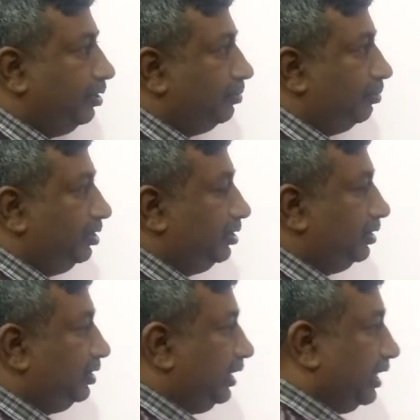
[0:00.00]
So this is
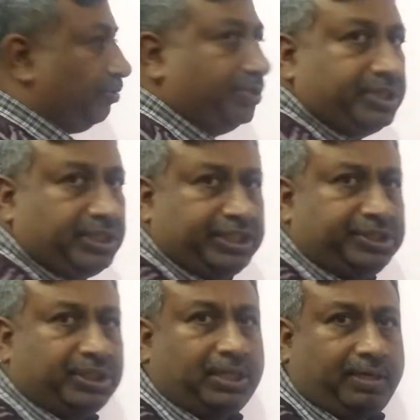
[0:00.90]
the calculation. In
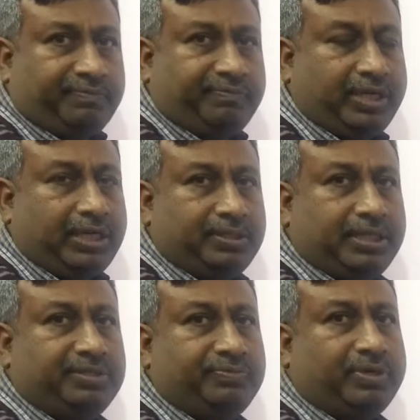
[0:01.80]
general, field
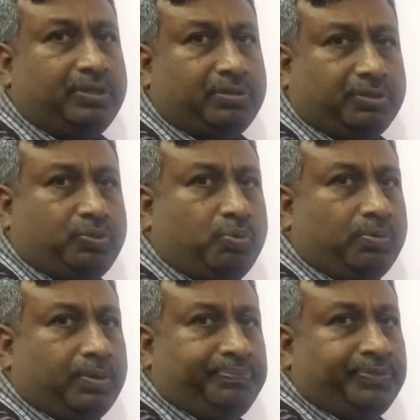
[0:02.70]
there is 1-2
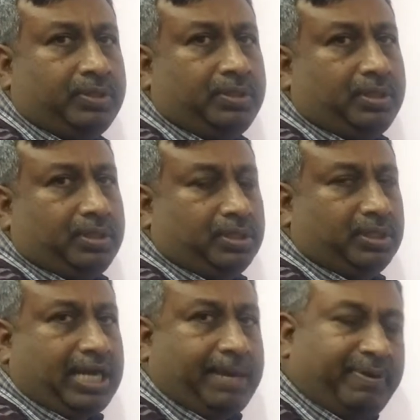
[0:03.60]

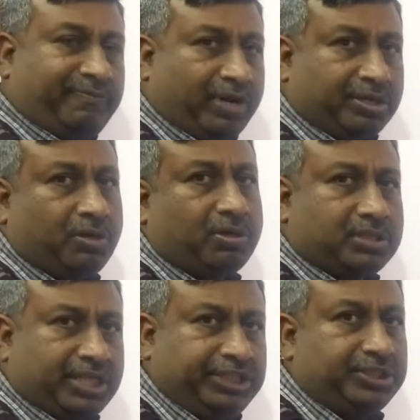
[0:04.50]
mm water loss
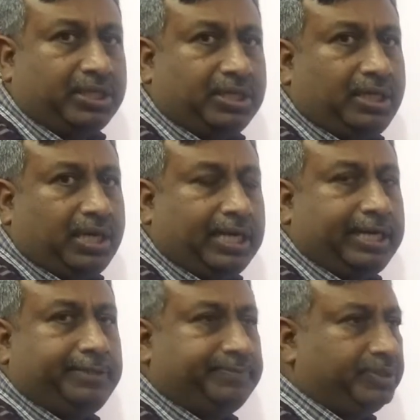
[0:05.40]
in general,
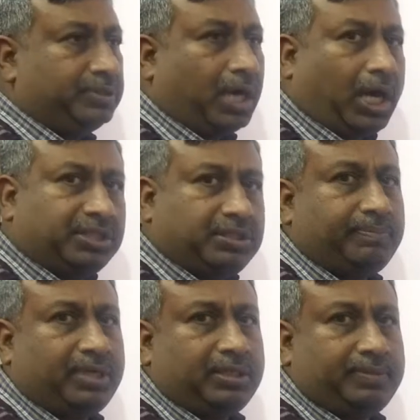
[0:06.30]
and in hot
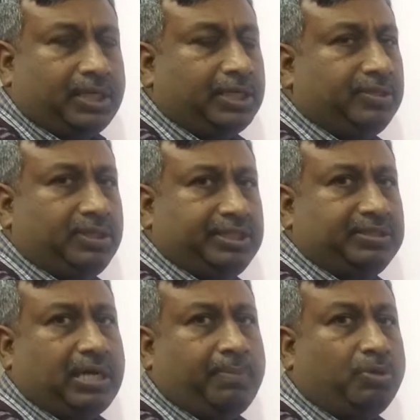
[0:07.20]
summer it is
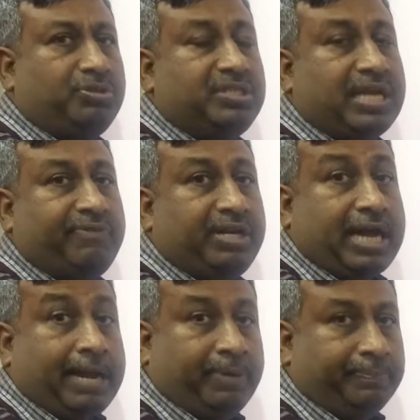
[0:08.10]
about 7
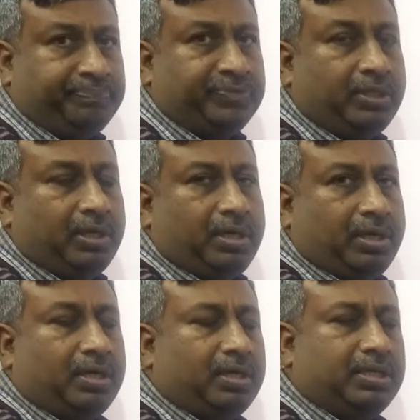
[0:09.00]
mm
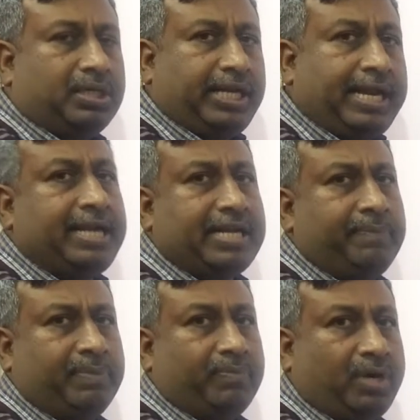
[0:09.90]
or 8
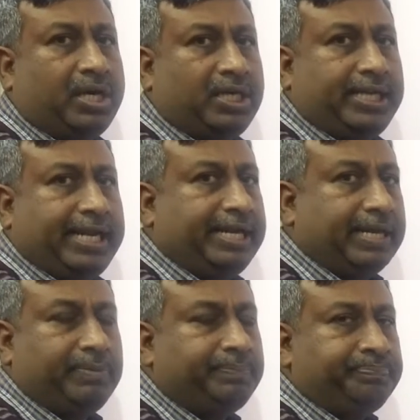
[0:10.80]
mm, hardly 8 mm.